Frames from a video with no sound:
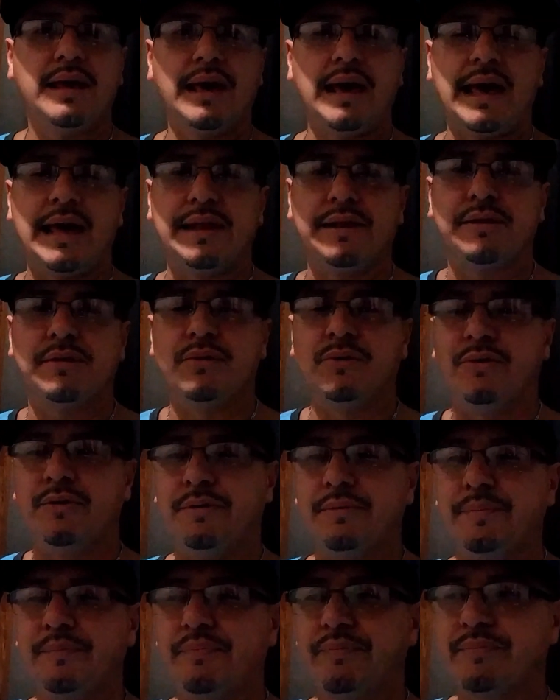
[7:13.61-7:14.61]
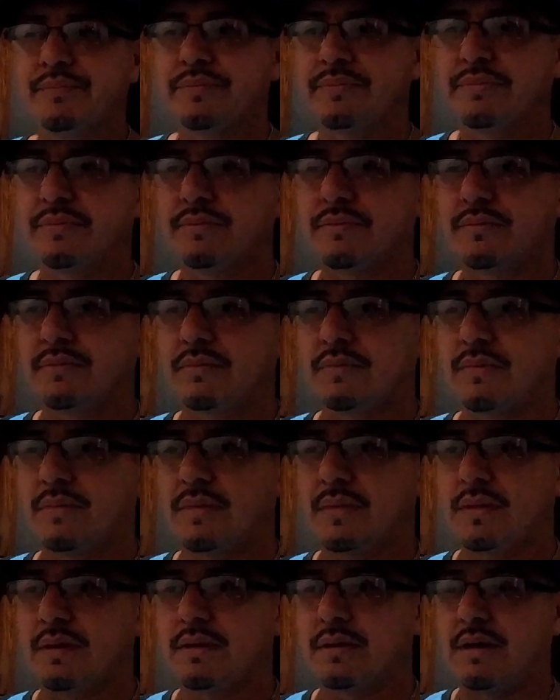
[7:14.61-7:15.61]
And so
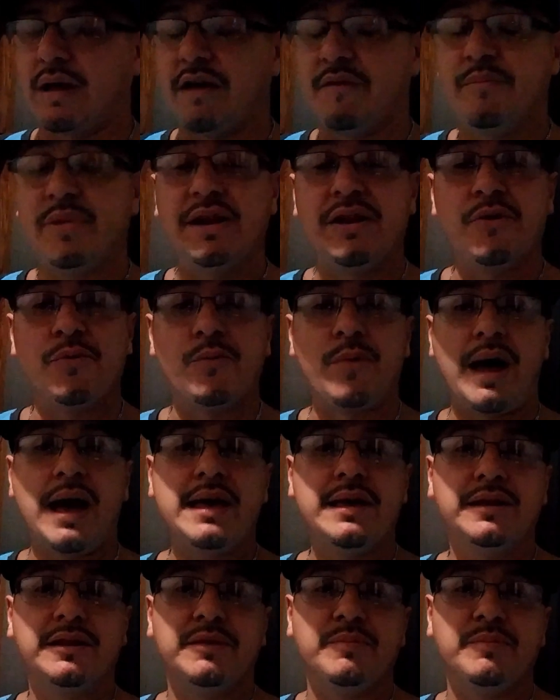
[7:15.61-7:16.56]
I've been in riots